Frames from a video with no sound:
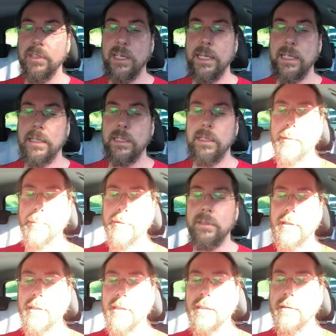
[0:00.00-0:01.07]
I keep
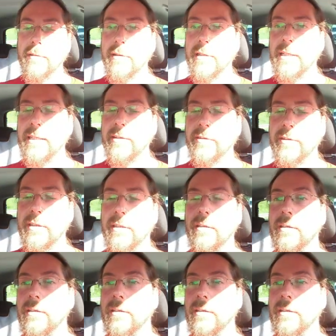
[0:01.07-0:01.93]
it in classic.